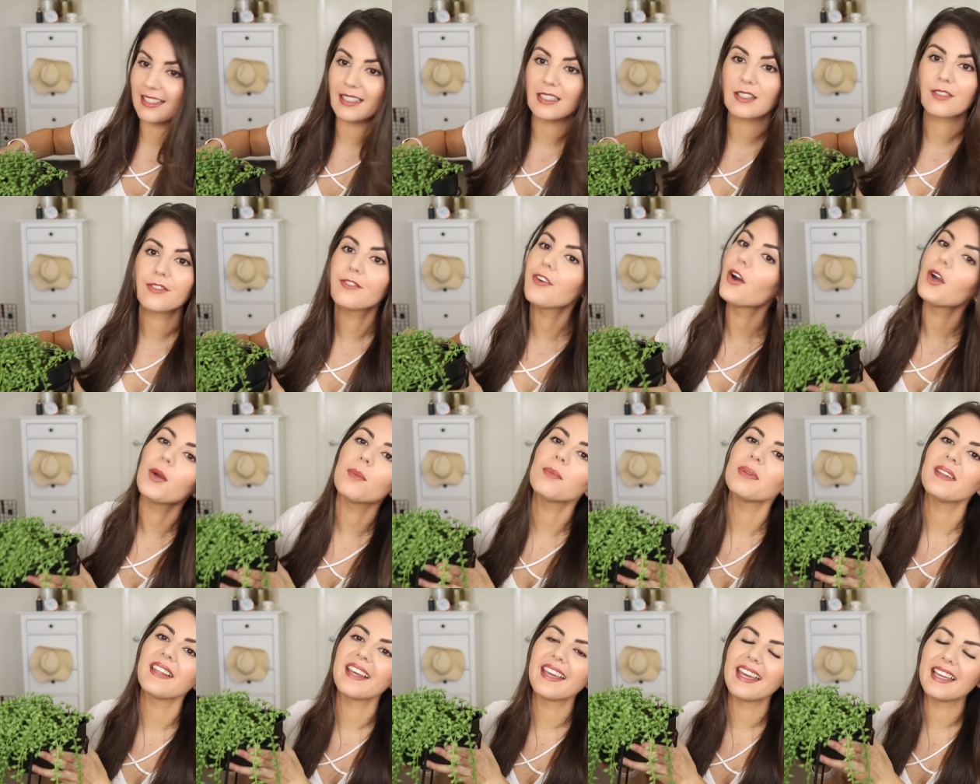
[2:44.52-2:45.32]
this
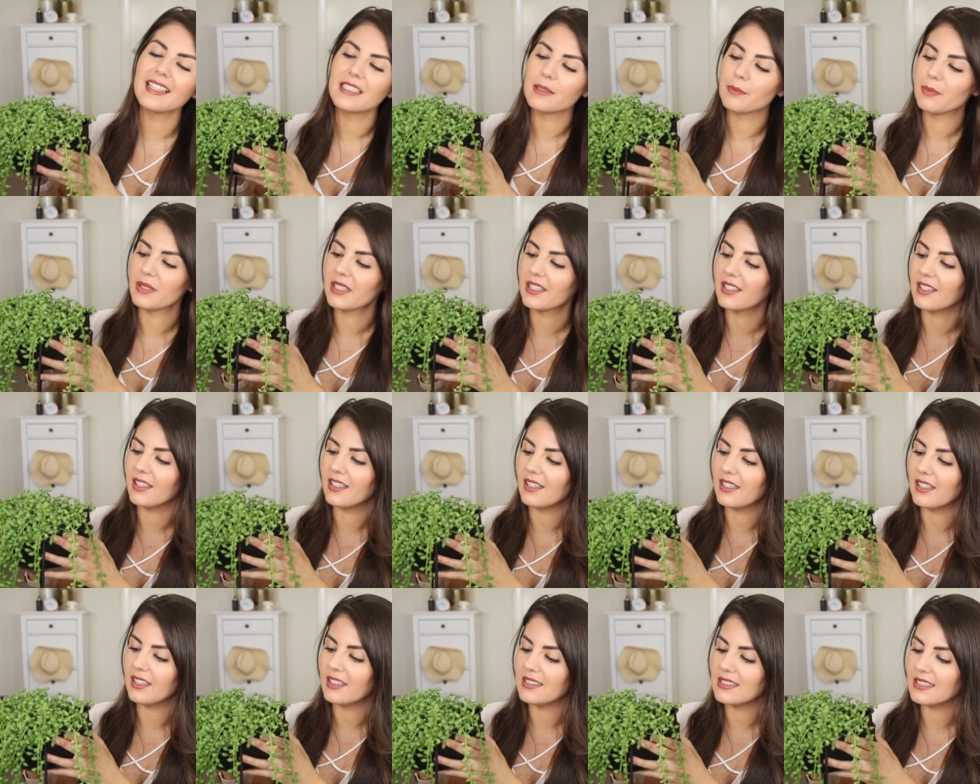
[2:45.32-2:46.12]
faux plant,
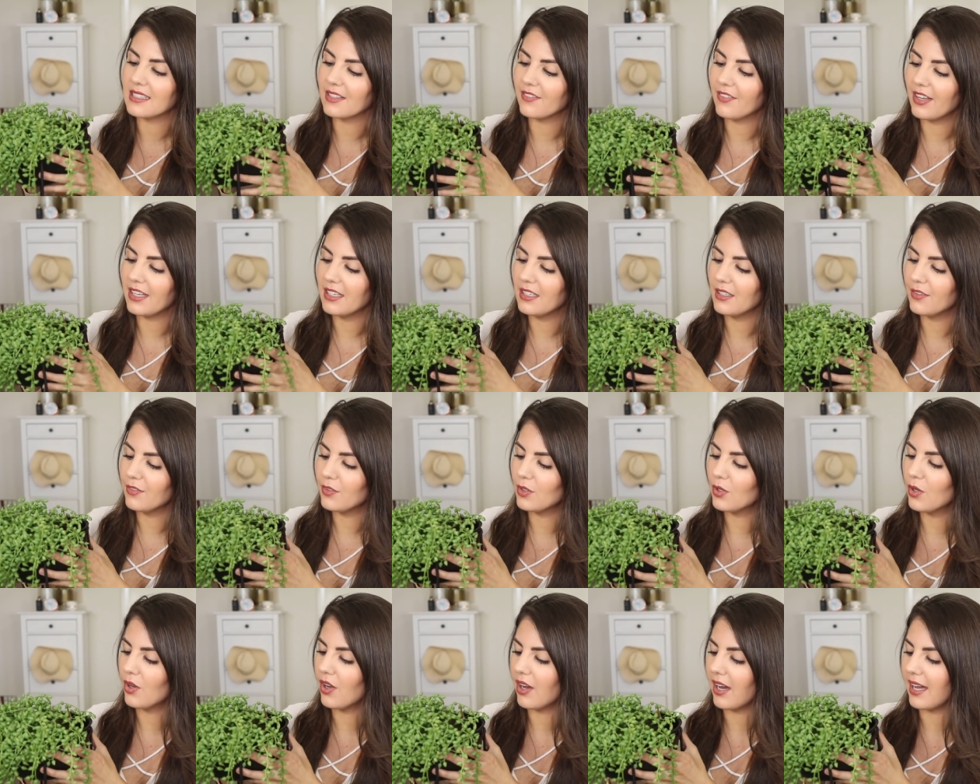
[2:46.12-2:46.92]
because if any of
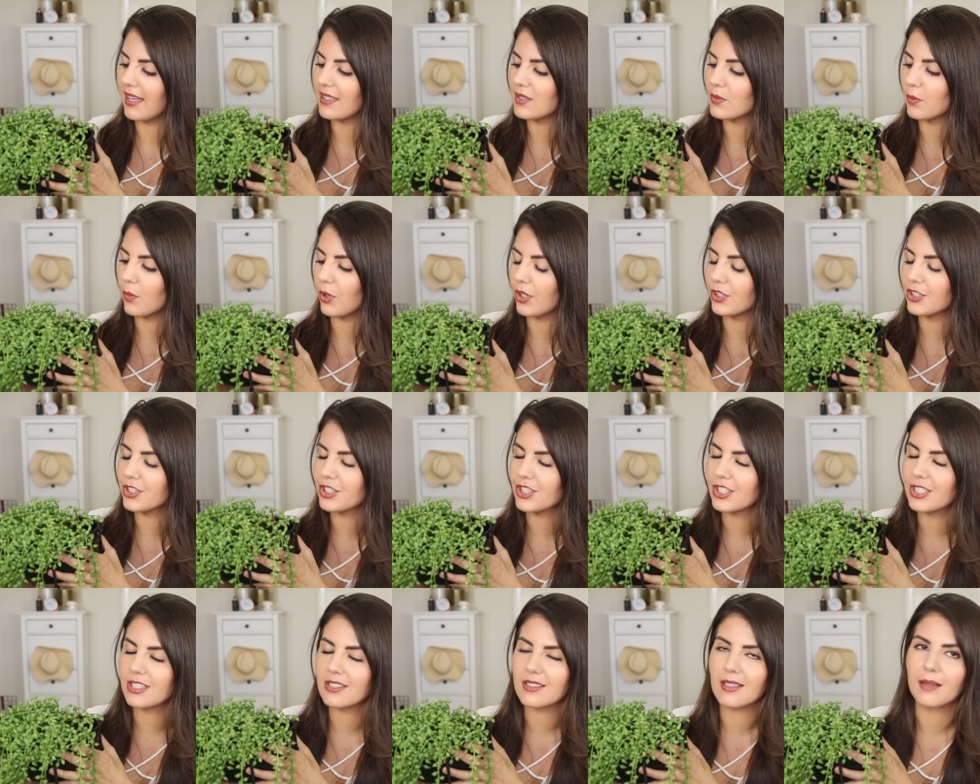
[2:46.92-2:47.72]
you guys
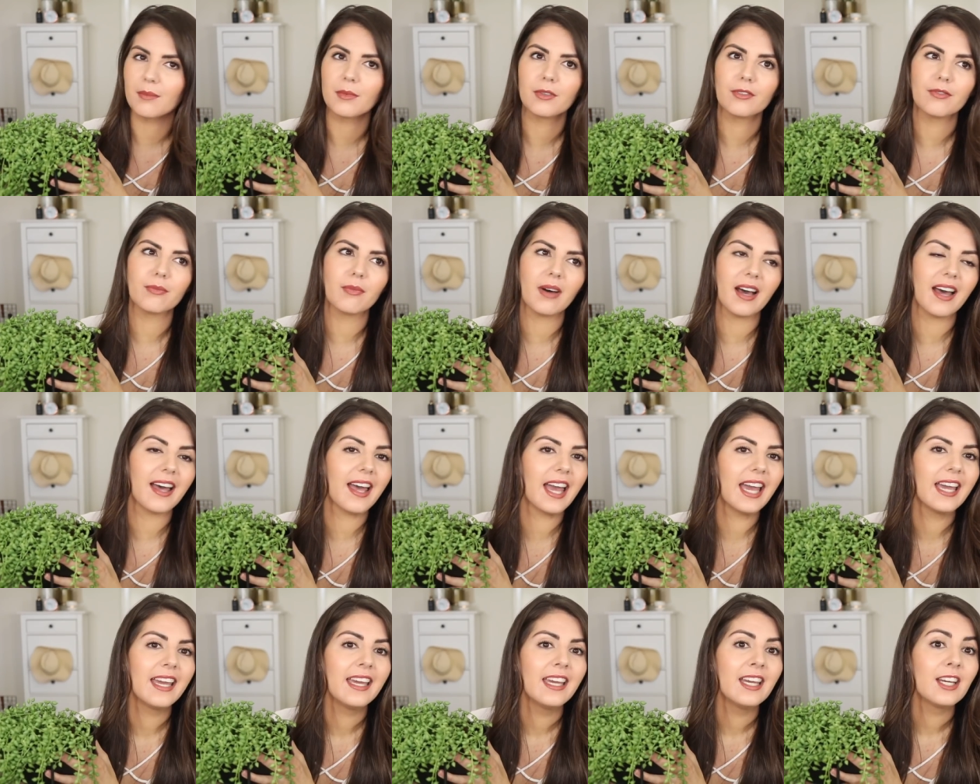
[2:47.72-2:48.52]
watched some of
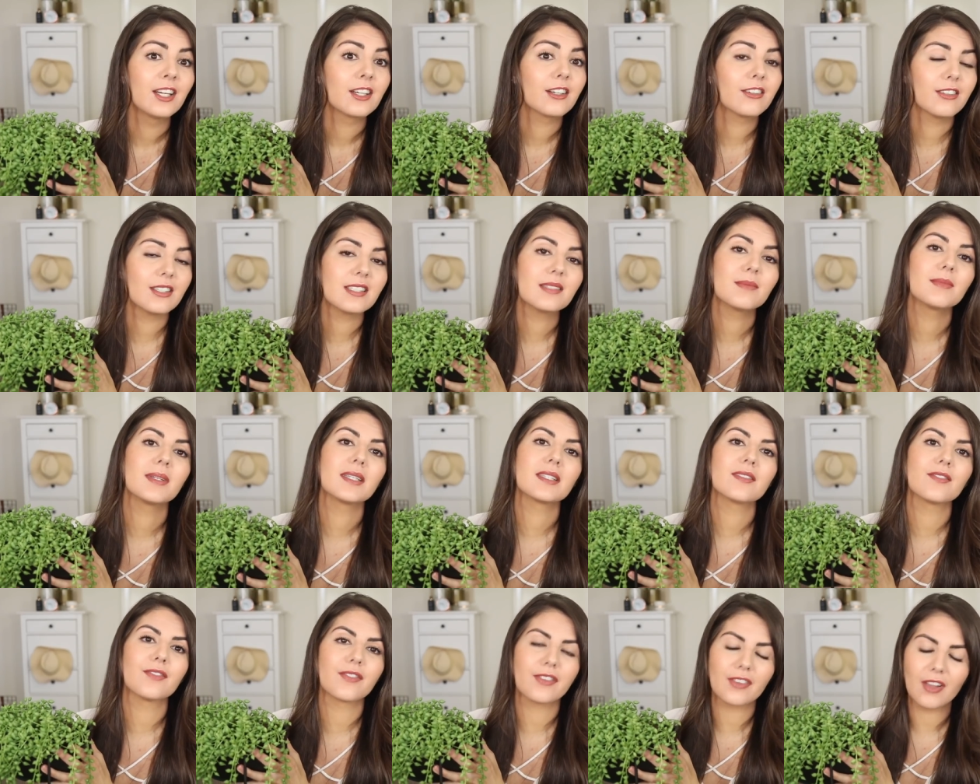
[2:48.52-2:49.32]
my
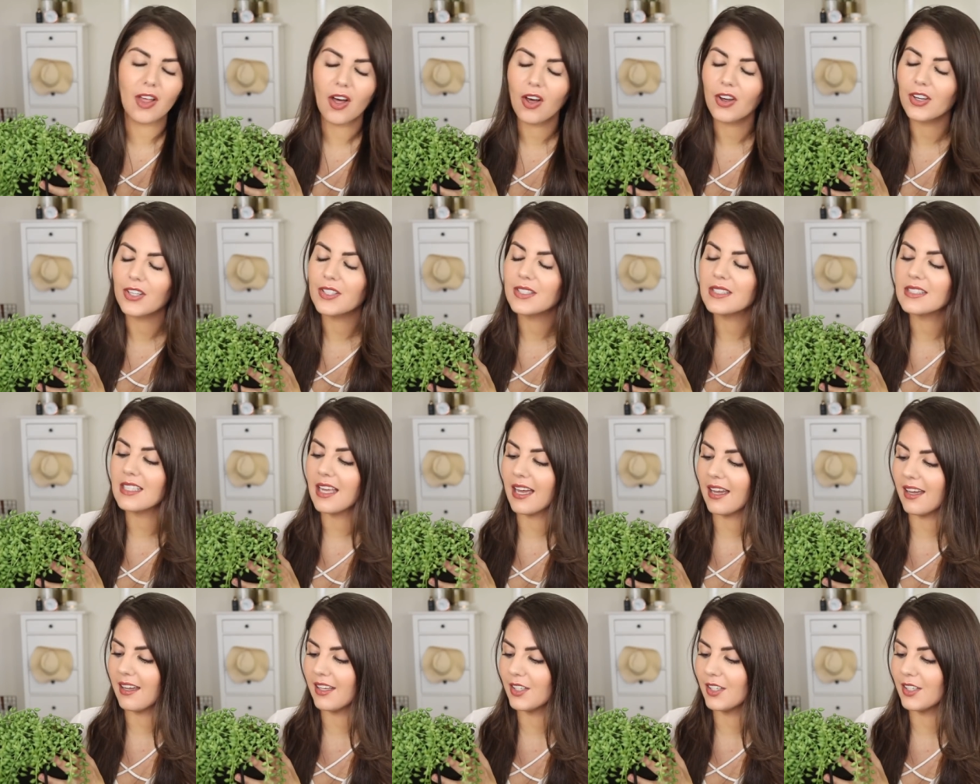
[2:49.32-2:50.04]
Christmas vlogs,